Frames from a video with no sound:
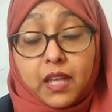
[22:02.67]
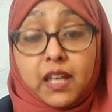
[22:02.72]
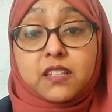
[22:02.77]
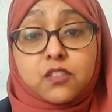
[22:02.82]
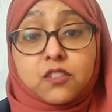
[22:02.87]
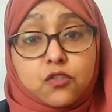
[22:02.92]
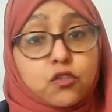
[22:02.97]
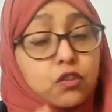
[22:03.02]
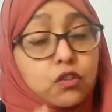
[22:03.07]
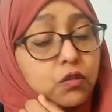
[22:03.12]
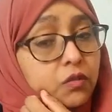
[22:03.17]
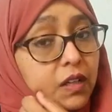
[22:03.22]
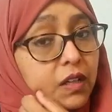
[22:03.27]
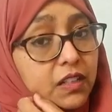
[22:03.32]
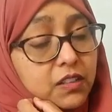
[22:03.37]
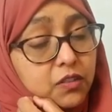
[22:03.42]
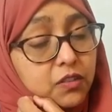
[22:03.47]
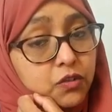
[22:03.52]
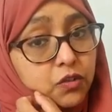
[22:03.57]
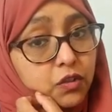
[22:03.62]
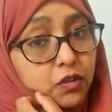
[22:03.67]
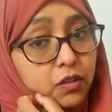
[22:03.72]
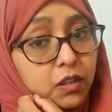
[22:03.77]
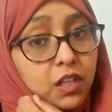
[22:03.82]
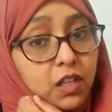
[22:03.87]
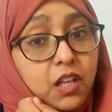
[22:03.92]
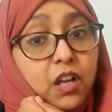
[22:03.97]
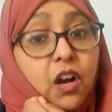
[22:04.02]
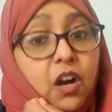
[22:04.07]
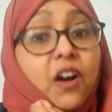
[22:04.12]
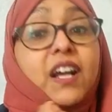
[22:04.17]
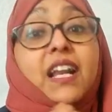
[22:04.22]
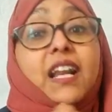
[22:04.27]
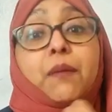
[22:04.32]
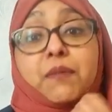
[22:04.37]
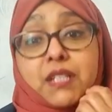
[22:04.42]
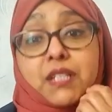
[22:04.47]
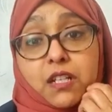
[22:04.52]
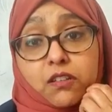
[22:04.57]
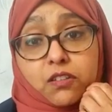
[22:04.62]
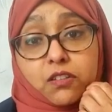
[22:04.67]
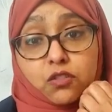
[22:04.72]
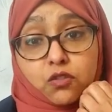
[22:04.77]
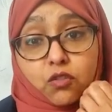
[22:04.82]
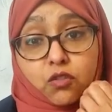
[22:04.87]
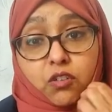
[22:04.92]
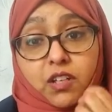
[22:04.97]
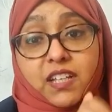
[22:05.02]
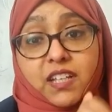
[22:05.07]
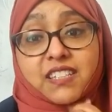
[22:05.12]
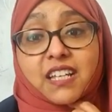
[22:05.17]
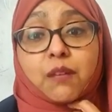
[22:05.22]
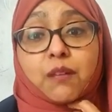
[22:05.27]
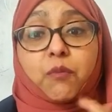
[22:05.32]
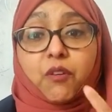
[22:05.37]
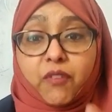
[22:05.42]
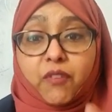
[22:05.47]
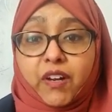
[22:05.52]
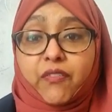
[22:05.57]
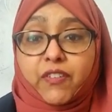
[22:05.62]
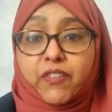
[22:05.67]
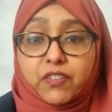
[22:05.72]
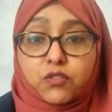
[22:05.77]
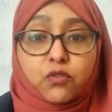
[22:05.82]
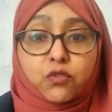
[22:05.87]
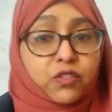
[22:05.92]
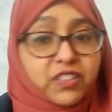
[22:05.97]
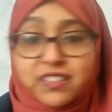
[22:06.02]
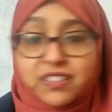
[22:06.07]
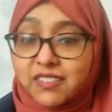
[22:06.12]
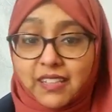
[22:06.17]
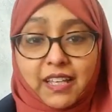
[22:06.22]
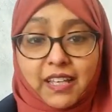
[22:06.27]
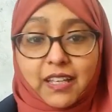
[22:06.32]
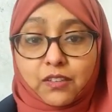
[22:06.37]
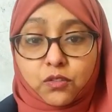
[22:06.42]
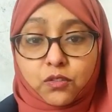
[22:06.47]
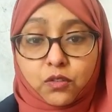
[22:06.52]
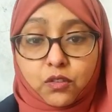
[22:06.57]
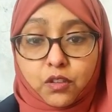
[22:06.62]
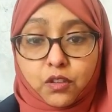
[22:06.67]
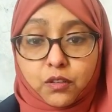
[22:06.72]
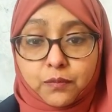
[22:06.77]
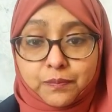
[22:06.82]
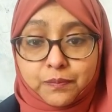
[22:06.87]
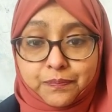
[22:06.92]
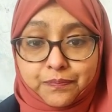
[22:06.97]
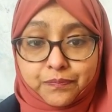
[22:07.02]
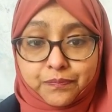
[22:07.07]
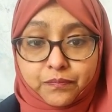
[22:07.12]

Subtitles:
It's true. It's true. Okay, let me tell you the story. Is anybody ready for a story? Just say yes or no.